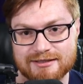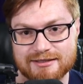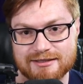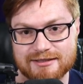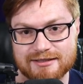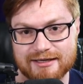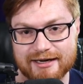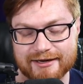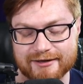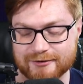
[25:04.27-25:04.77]

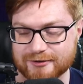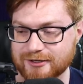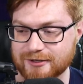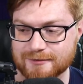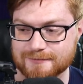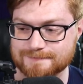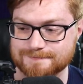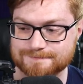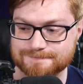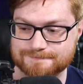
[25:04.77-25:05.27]
I don't
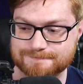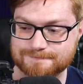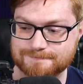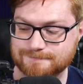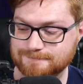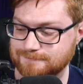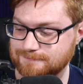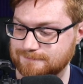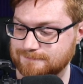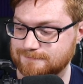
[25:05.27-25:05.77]
know.
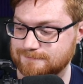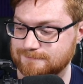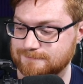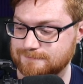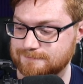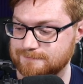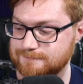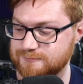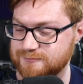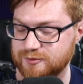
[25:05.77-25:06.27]

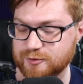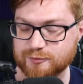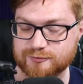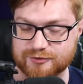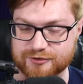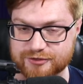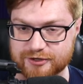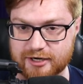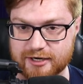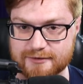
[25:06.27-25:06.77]
Food for
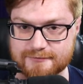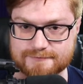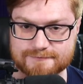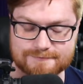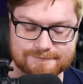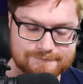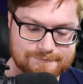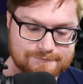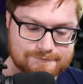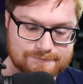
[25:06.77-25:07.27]
thought.
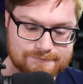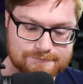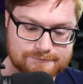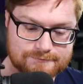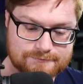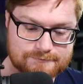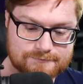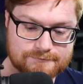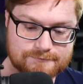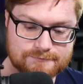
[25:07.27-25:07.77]

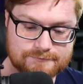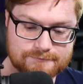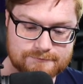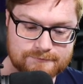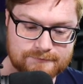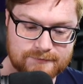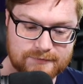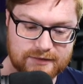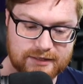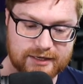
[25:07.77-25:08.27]

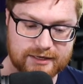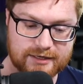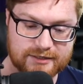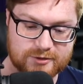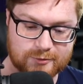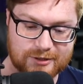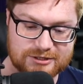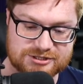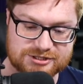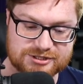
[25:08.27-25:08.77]
And a
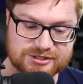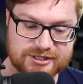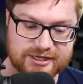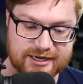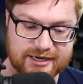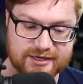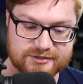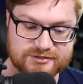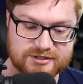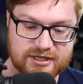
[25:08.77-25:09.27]
question to
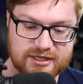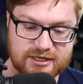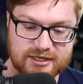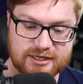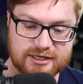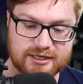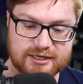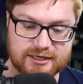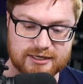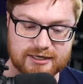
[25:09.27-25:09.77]
ask,
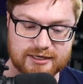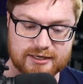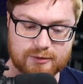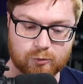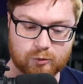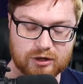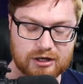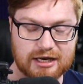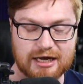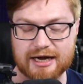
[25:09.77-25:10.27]

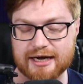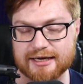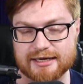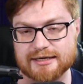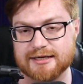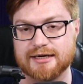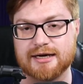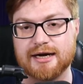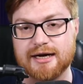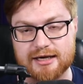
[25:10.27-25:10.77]

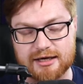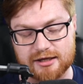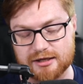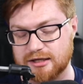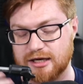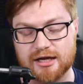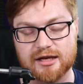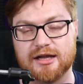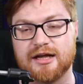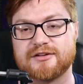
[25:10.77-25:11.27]

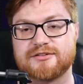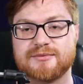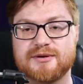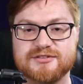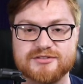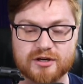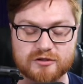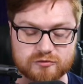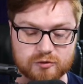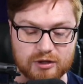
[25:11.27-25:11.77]
I'll ask
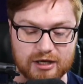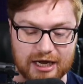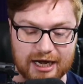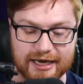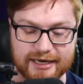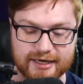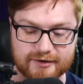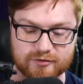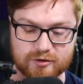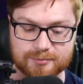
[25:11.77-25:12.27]
myself, will
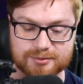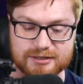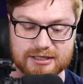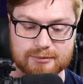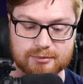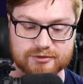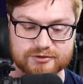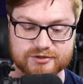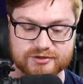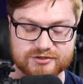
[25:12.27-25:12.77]
I ever be
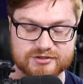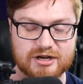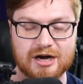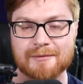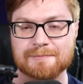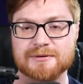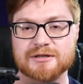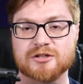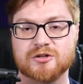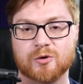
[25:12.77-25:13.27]
able to just
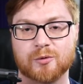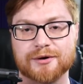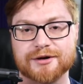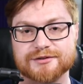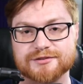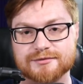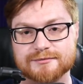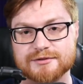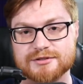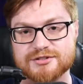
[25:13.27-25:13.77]
up and
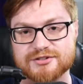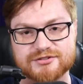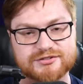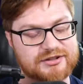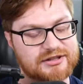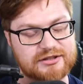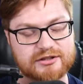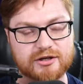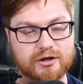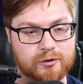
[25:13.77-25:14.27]
quit? Just
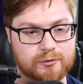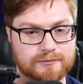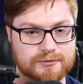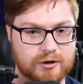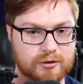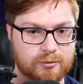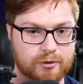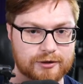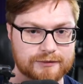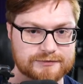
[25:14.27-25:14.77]
say no,
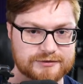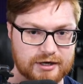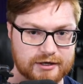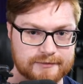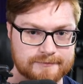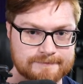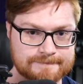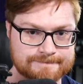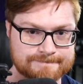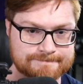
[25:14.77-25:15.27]
no more,
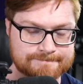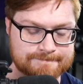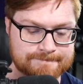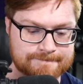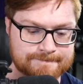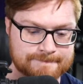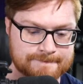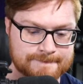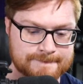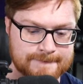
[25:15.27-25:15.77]
done.
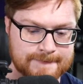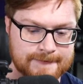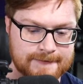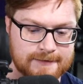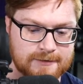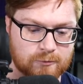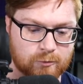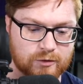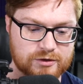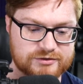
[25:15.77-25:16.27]

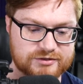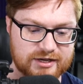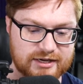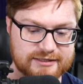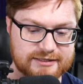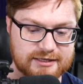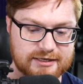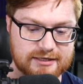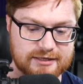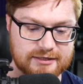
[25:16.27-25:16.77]
Once I
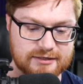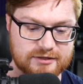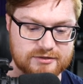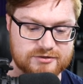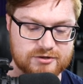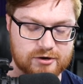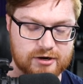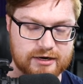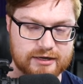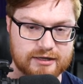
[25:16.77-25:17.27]
get in, is
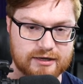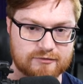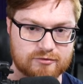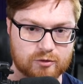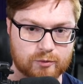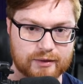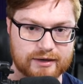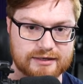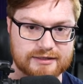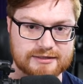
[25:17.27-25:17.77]
there any ever
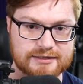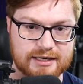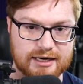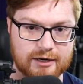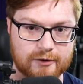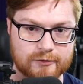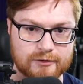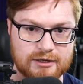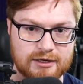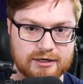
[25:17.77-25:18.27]
way to get
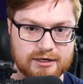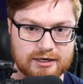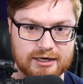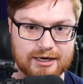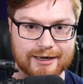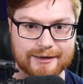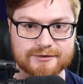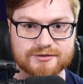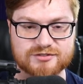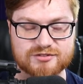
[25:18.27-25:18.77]
out?
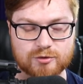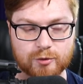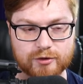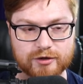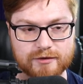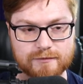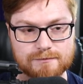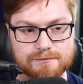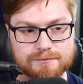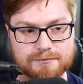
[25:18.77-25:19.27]
I sort
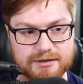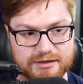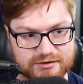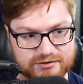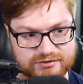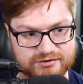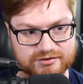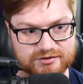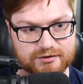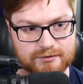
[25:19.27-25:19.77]
of
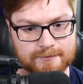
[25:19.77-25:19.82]
miss